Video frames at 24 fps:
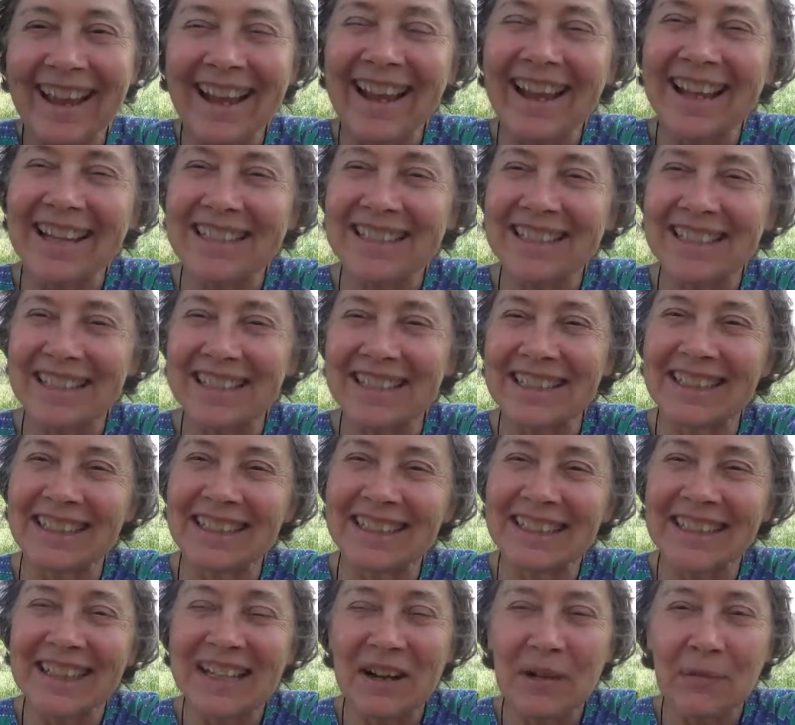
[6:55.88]
and
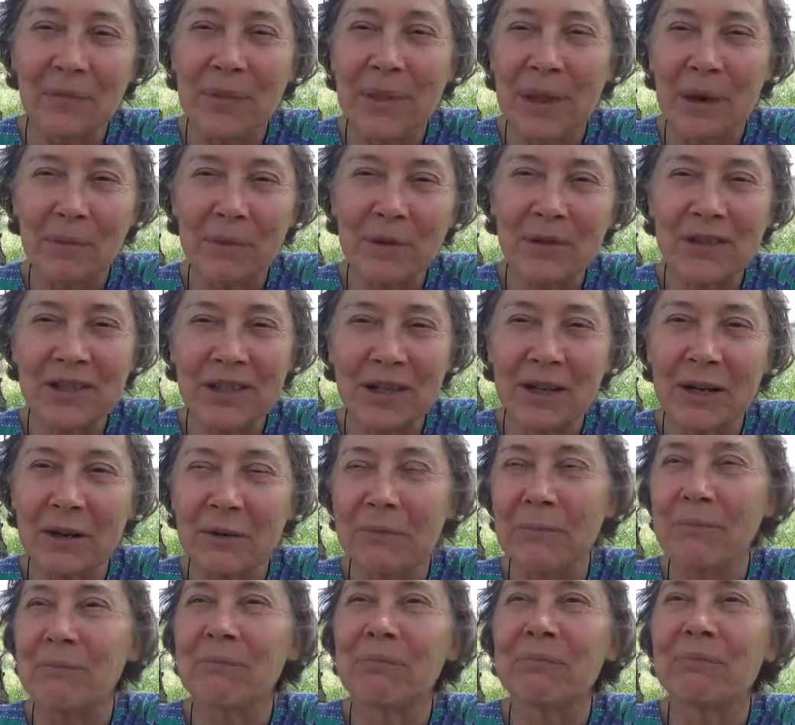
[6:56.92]
uh, there were
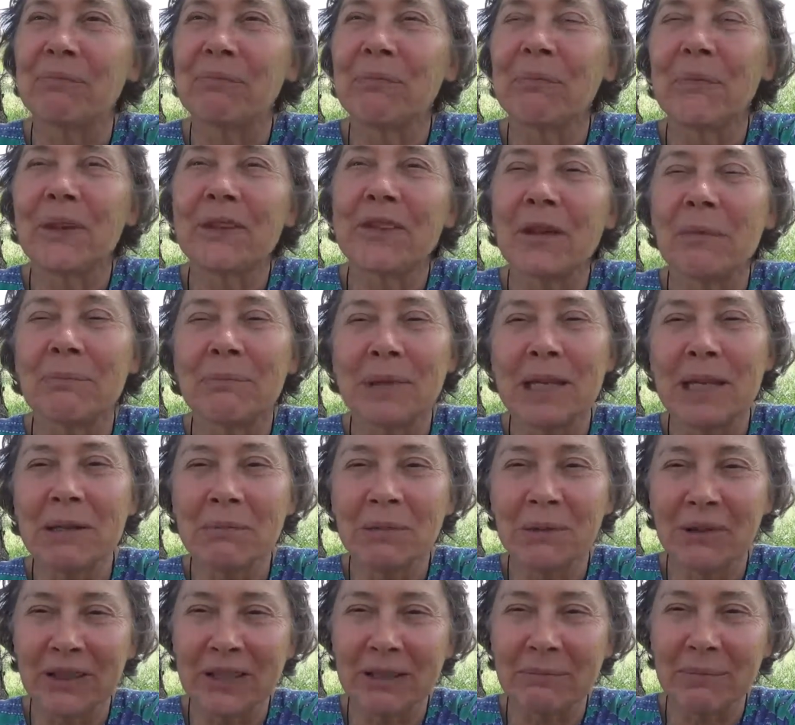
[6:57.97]
some some
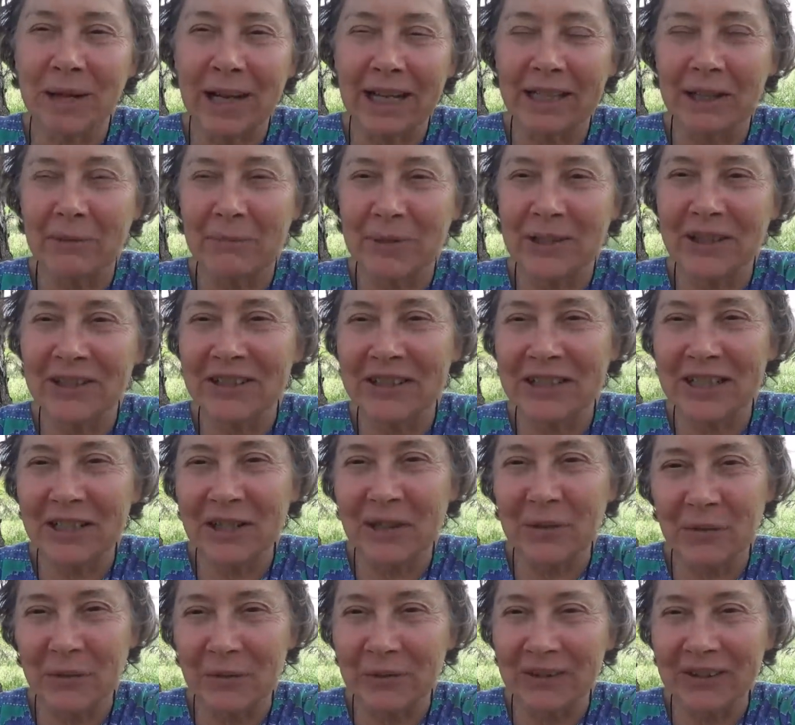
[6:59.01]
people in my community
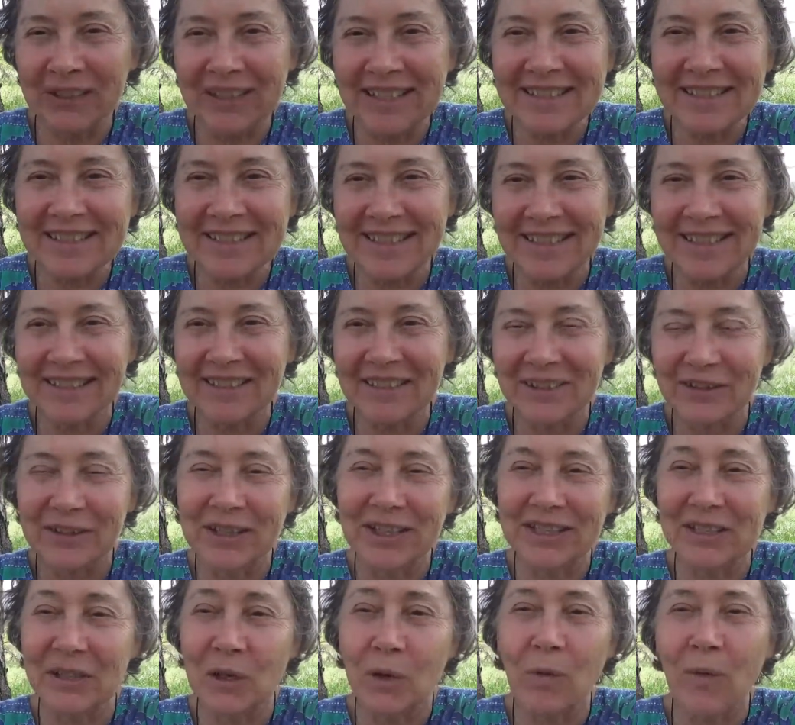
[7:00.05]
who were listening to
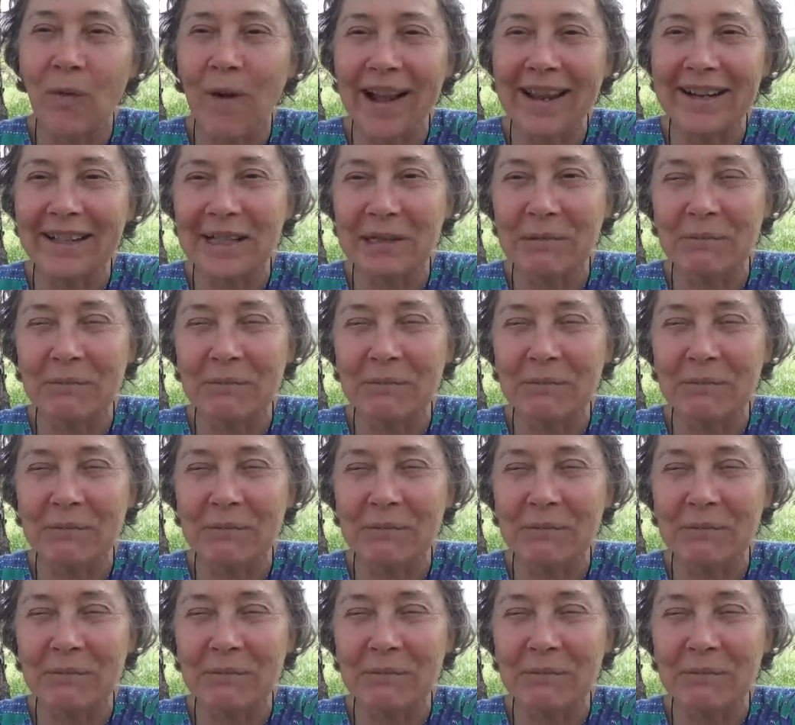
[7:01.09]
this quite a